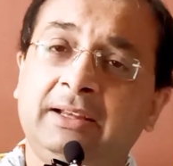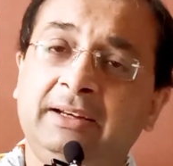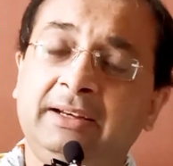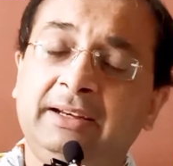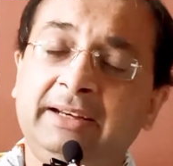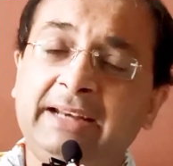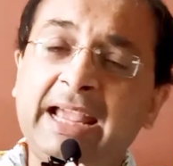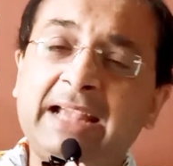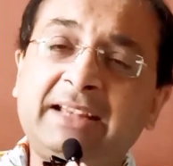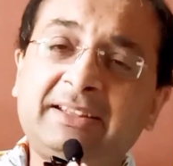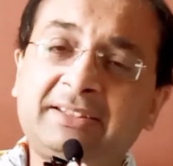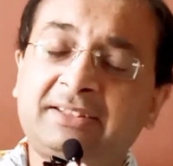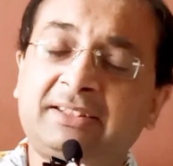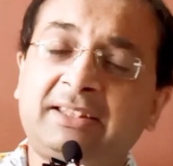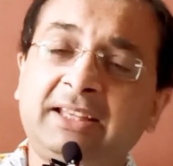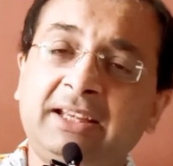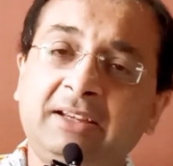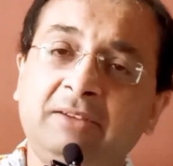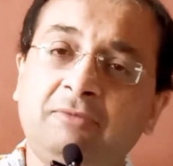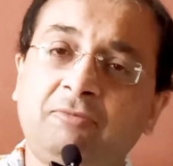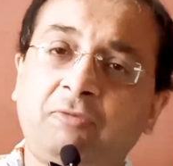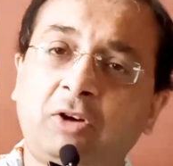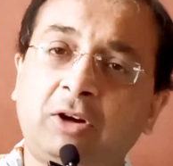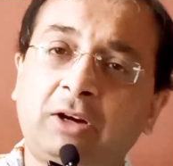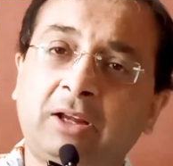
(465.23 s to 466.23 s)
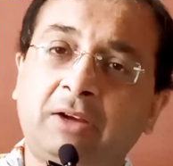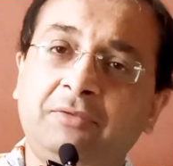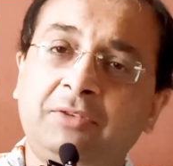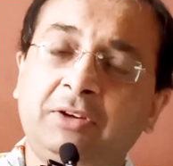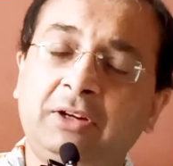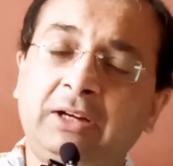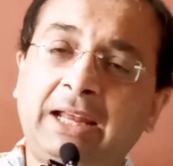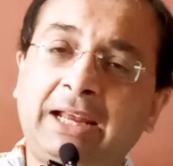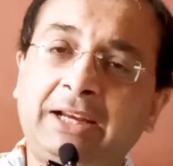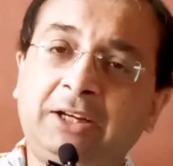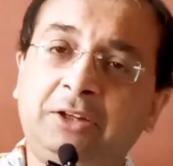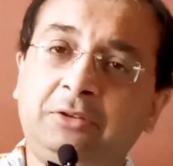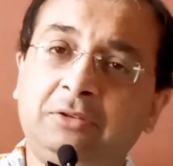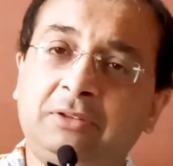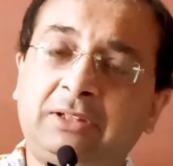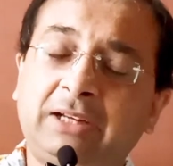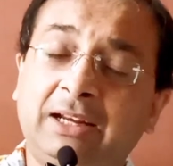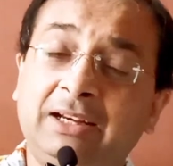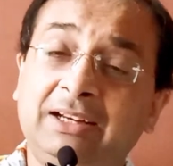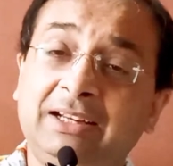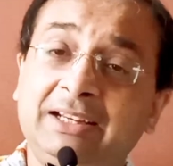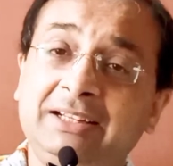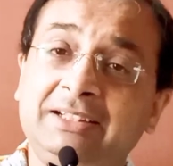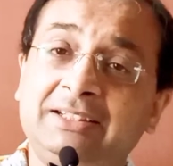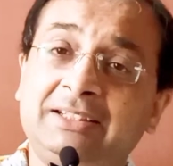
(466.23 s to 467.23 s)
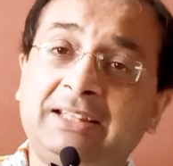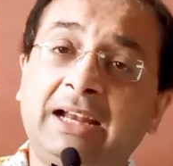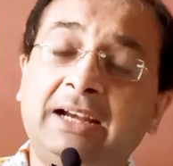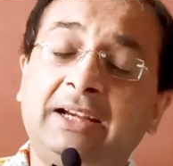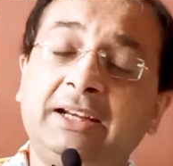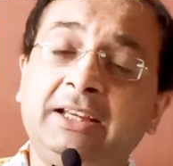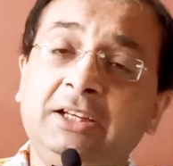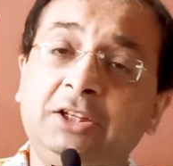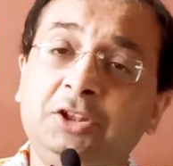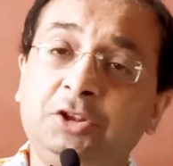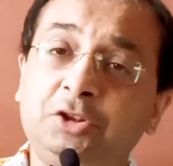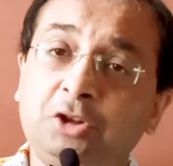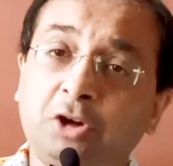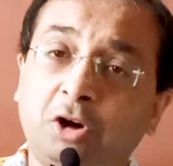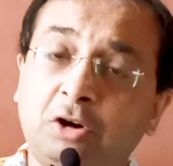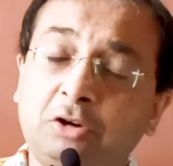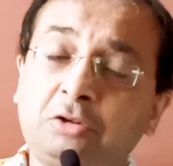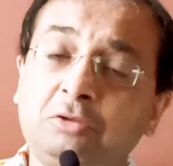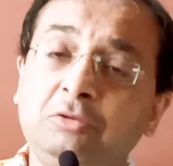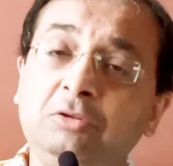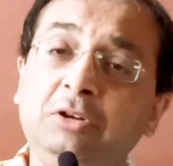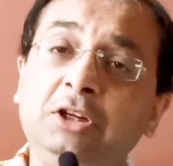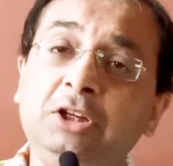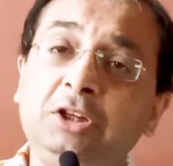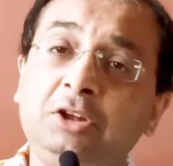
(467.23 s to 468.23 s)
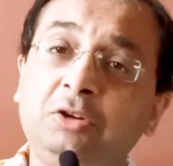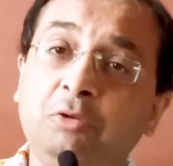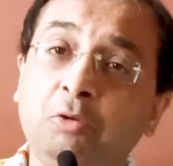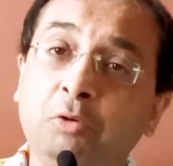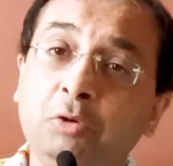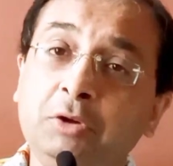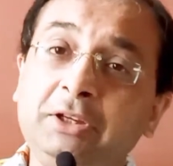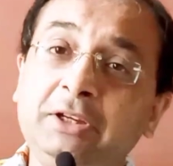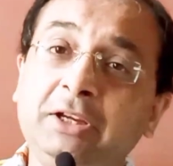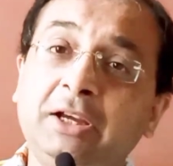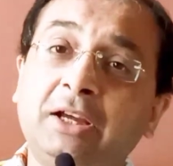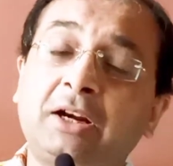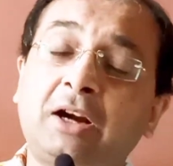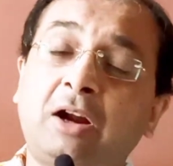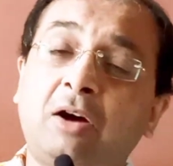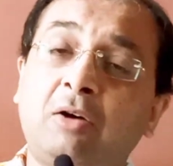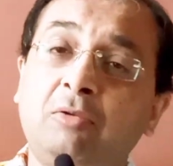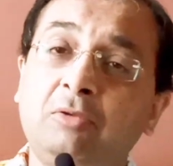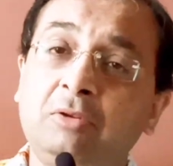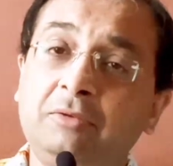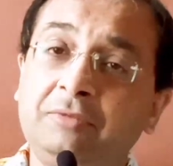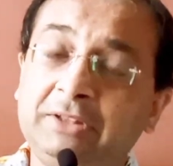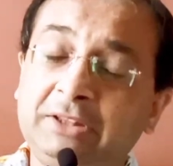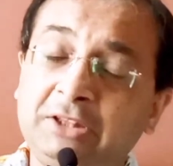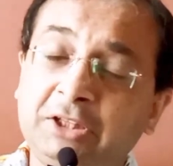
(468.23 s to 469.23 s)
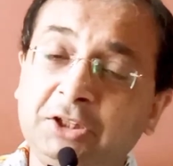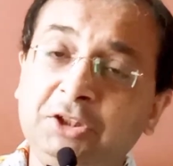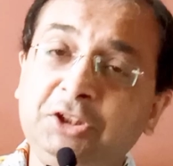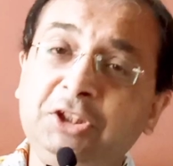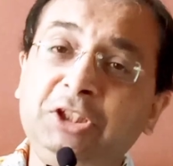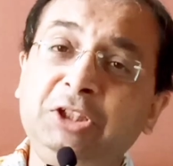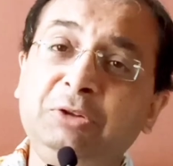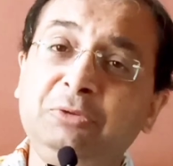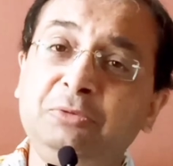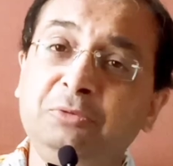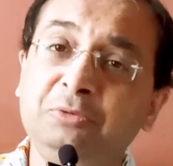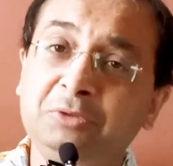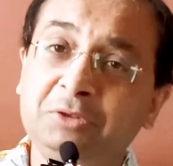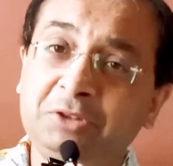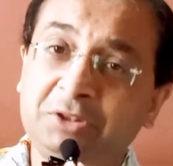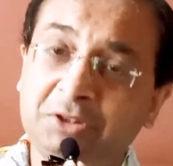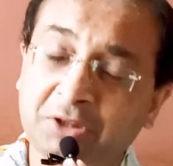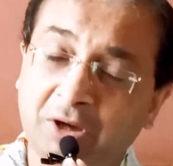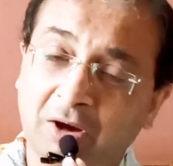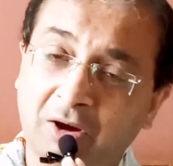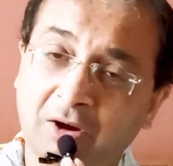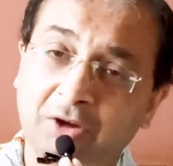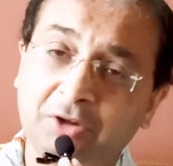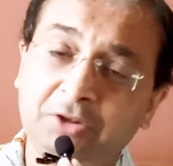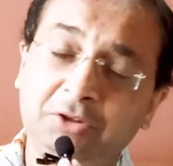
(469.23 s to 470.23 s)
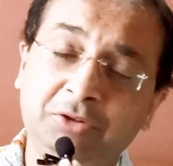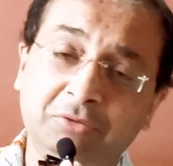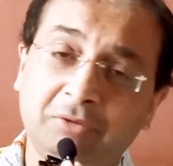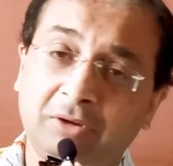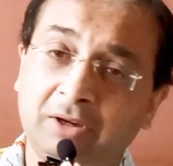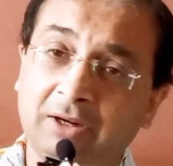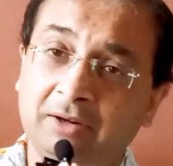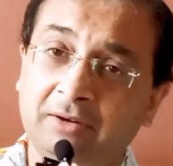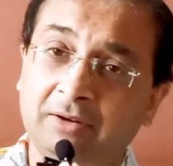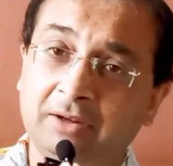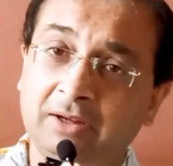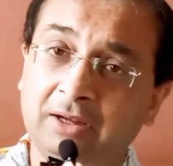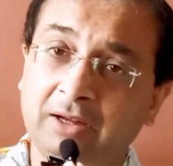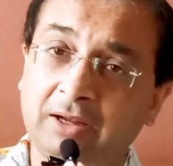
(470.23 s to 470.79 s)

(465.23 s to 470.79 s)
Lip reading: Next thing, what I would like to tell is that it is not only going around with the news or your